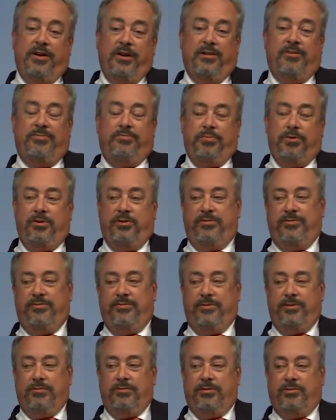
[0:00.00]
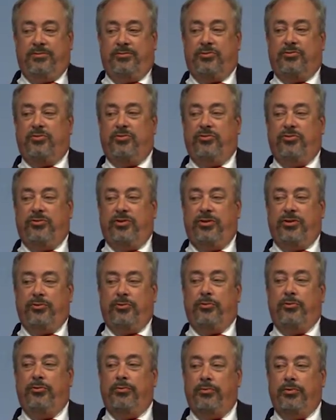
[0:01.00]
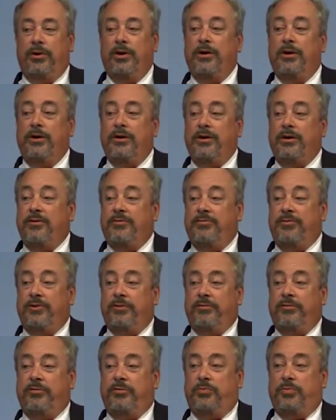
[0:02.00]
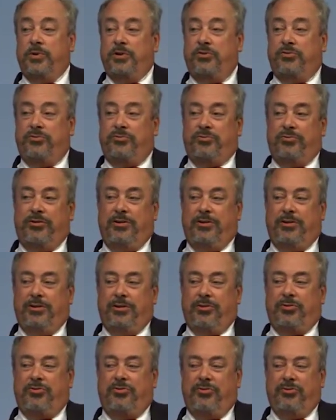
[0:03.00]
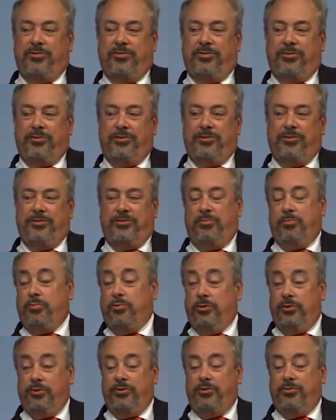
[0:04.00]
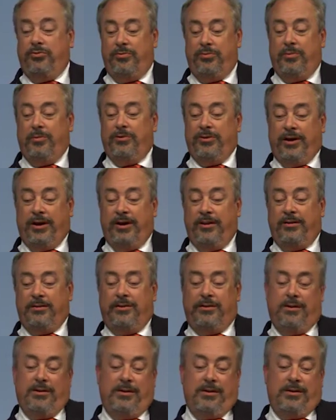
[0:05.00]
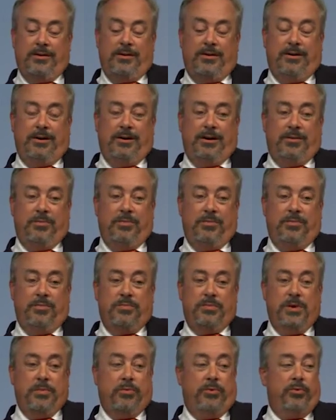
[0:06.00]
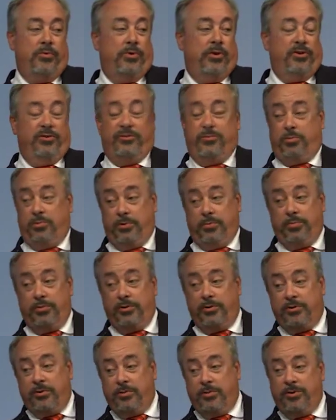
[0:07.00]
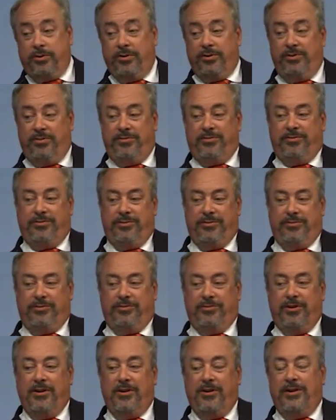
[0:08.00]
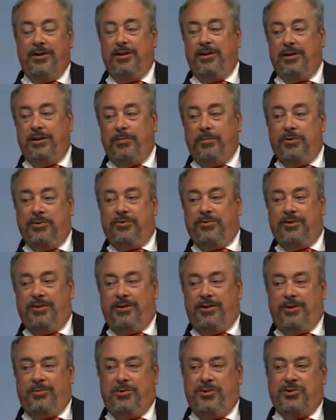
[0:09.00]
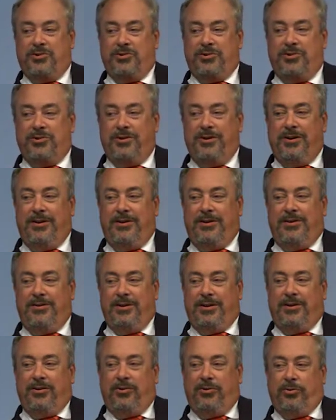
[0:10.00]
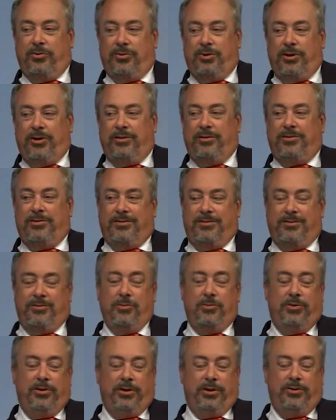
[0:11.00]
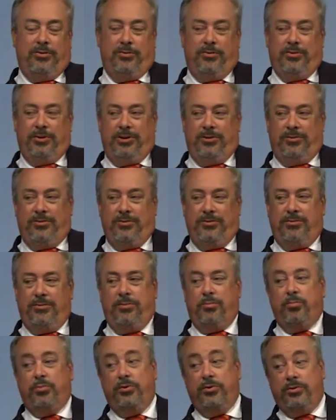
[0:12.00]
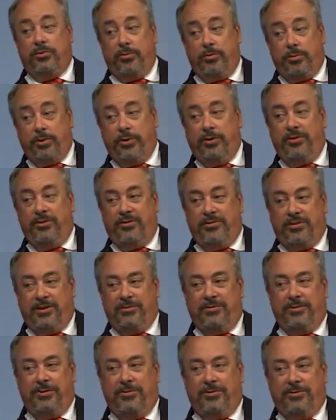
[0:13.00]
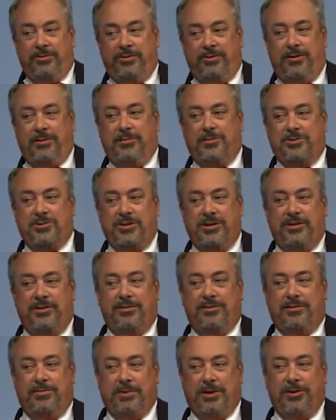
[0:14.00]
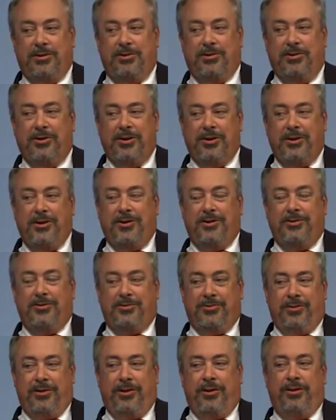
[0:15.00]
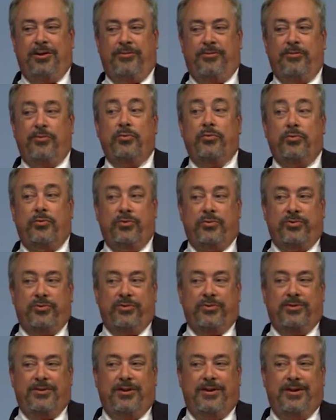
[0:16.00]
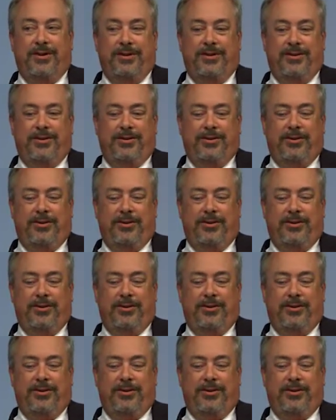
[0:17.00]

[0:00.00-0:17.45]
have pretty severe restrictions on their own freedom of speech during elections. So it's important to know about that. People who want to support political parties, there's limits on how much they can donate, who they can donate to. Political parties have limits on how much they can spend. There's a lot of different rules. And